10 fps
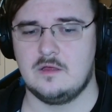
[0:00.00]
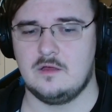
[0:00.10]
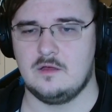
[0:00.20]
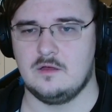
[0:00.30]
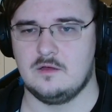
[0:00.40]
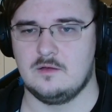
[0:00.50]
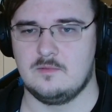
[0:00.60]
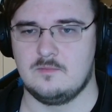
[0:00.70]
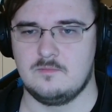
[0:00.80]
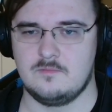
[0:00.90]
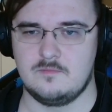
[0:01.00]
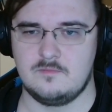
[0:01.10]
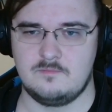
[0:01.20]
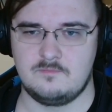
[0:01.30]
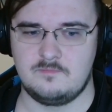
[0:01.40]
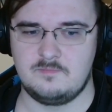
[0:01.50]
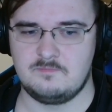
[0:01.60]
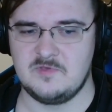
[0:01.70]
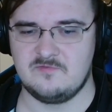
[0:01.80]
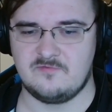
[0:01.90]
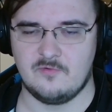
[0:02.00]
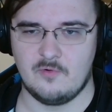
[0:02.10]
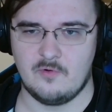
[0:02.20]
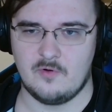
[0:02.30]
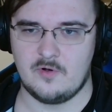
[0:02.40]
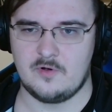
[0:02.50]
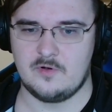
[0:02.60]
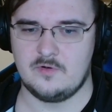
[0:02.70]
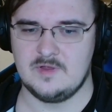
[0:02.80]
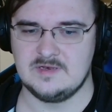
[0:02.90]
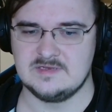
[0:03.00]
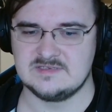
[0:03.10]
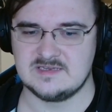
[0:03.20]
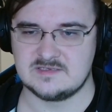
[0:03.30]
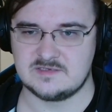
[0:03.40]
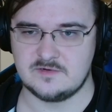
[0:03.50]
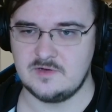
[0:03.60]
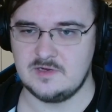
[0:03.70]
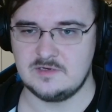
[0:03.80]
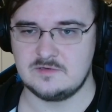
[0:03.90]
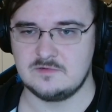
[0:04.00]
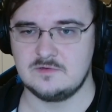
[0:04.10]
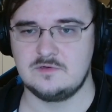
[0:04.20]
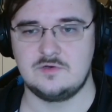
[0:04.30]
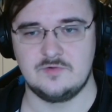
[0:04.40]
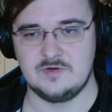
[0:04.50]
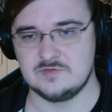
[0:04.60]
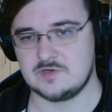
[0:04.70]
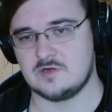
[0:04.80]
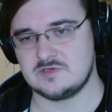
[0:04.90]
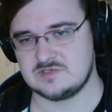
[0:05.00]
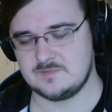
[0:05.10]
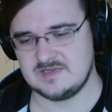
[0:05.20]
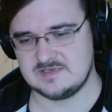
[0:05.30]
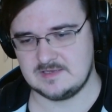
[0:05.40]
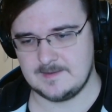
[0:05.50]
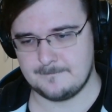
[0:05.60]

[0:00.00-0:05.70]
um, before it is necessary to reduce costs, basically.